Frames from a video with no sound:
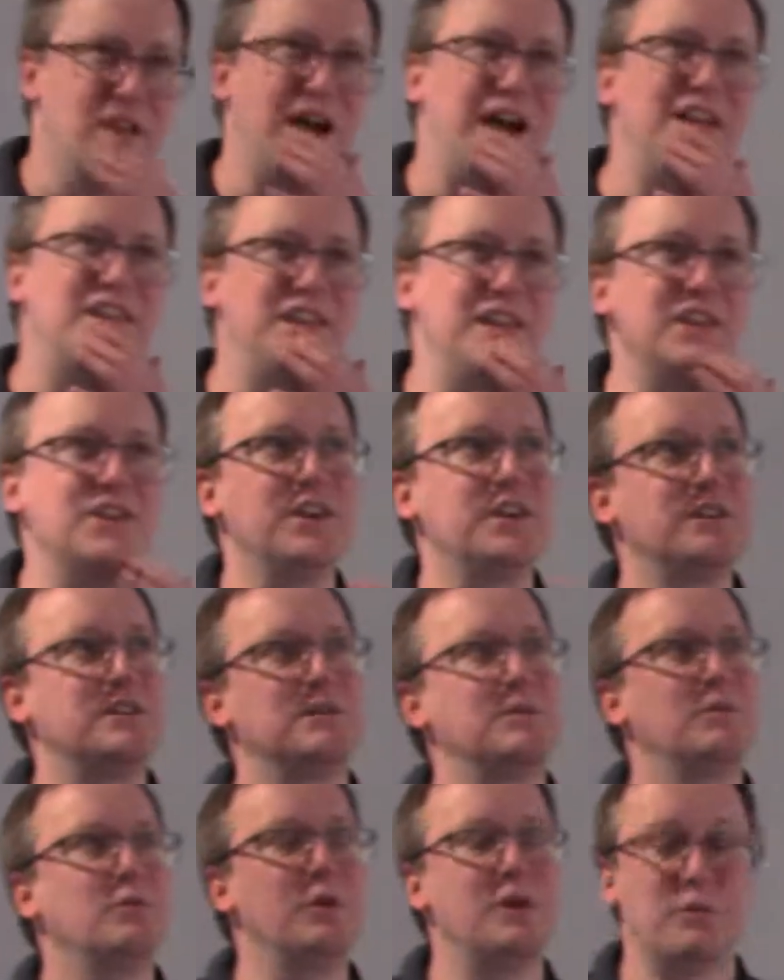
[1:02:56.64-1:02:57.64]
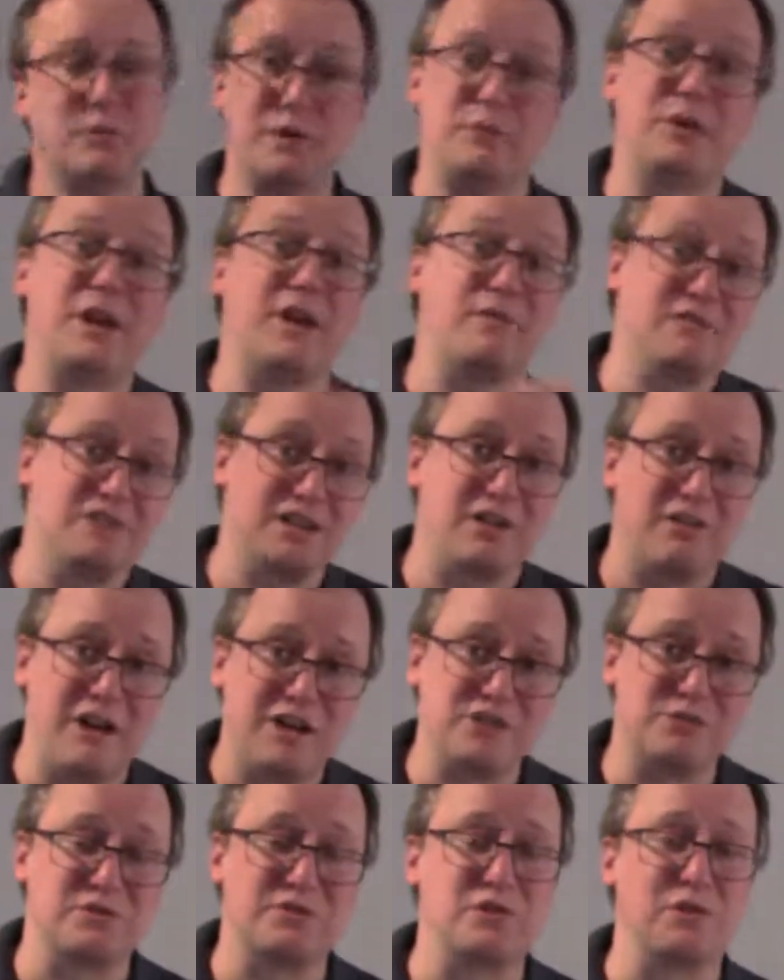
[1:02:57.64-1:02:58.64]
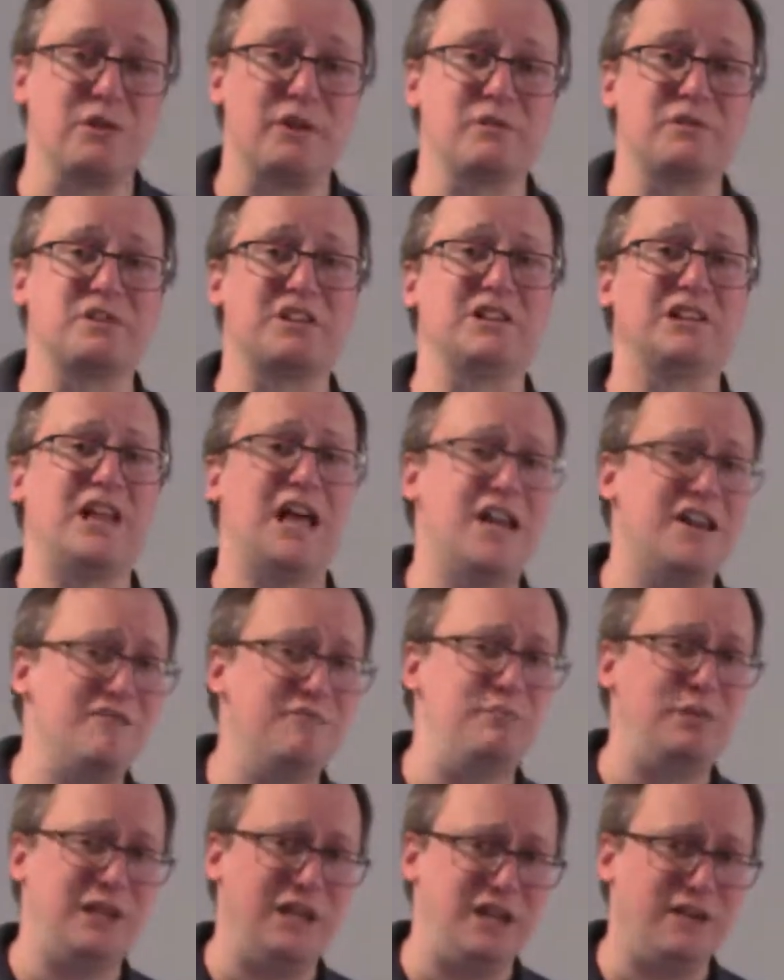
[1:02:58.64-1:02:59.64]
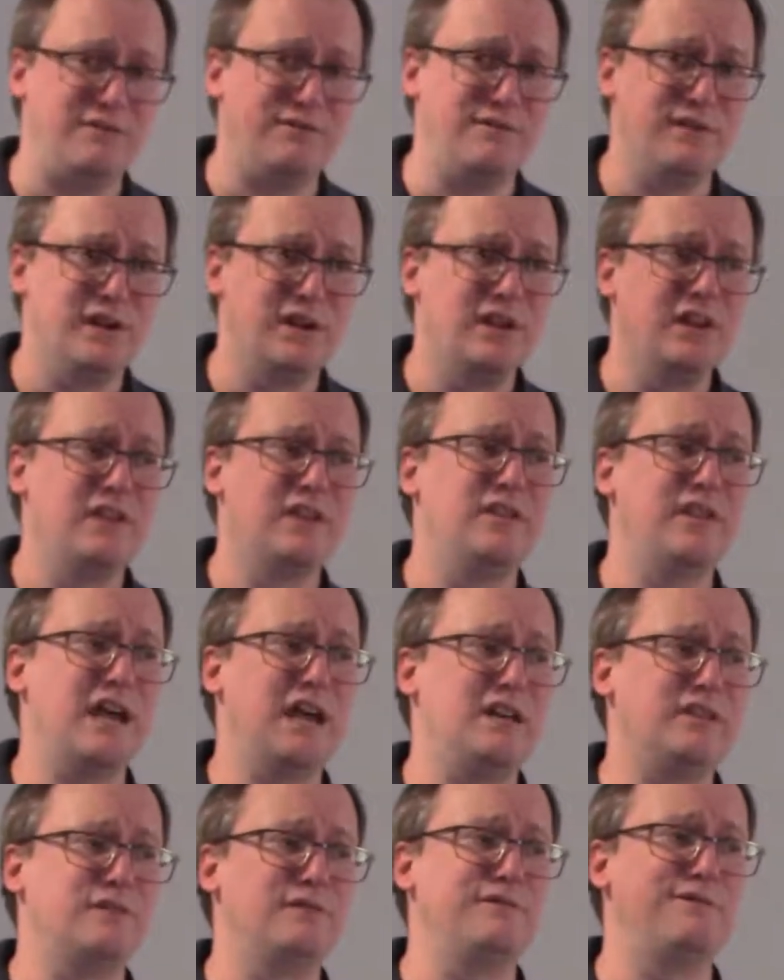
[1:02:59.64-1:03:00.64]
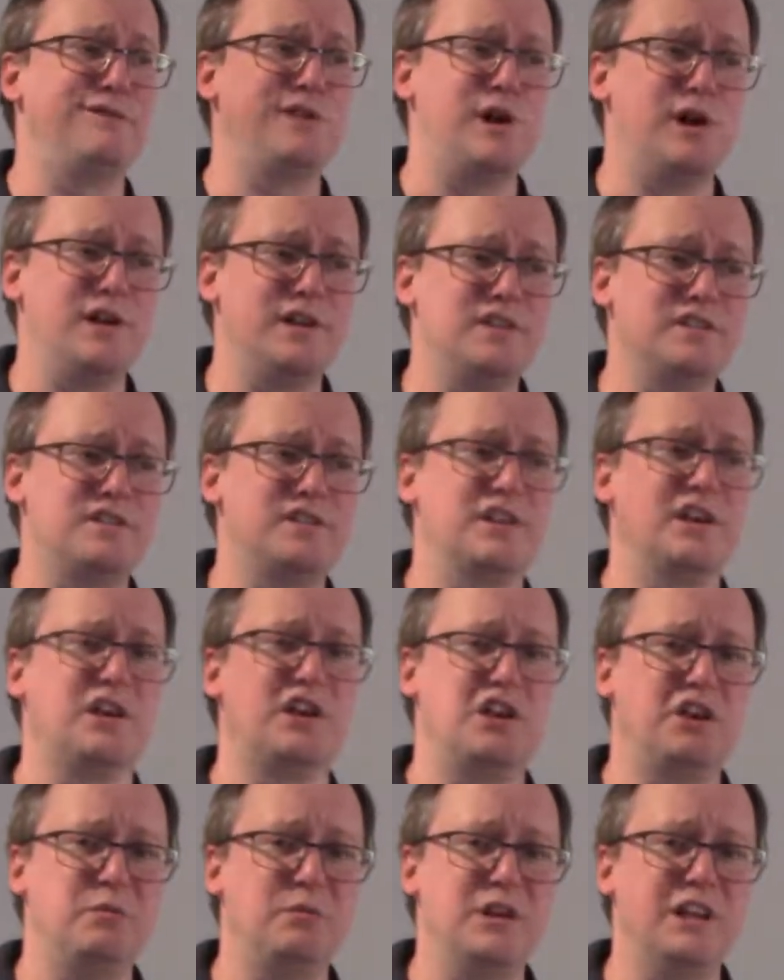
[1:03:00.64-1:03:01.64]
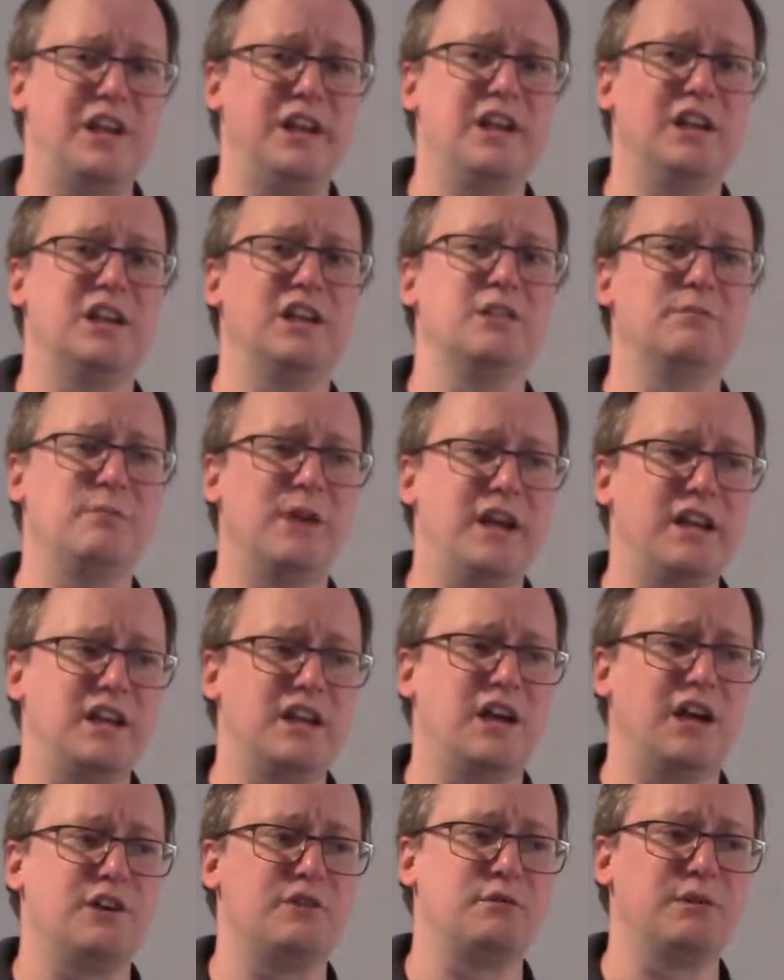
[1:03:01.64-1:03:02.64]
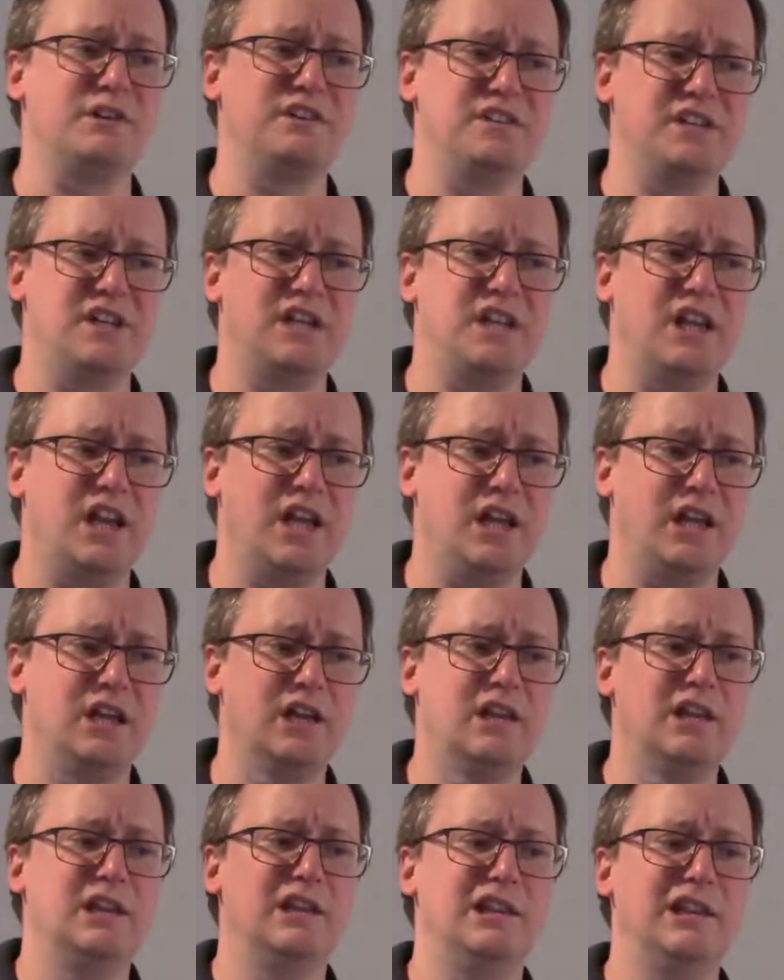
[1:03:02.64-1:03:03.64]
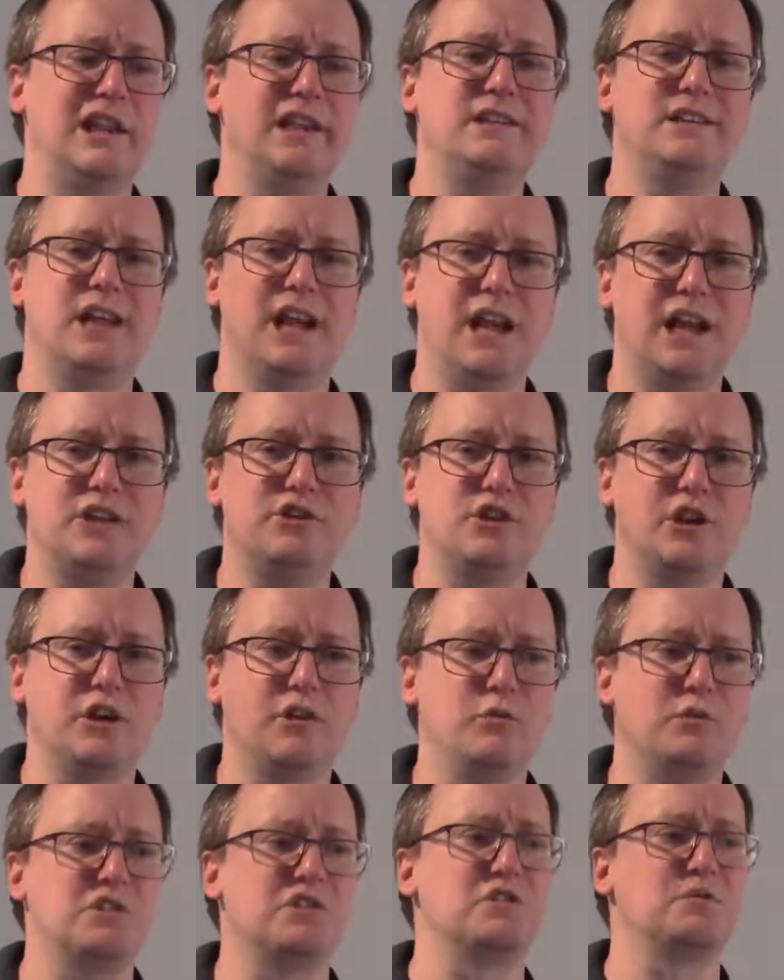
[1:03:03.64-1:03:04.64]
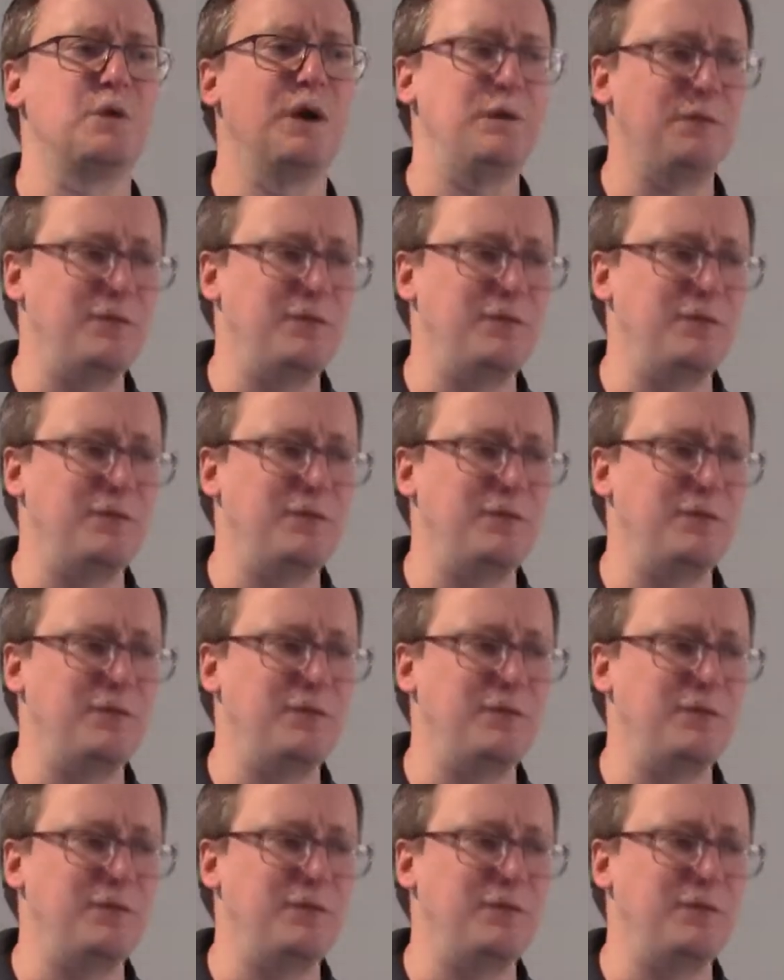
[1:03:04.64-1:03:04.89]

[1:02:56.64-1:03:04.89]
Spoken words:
think that when I was in graduate school, there was a lot of belief that flaws accumulating in mitochondrial DNA led to aging, which is why we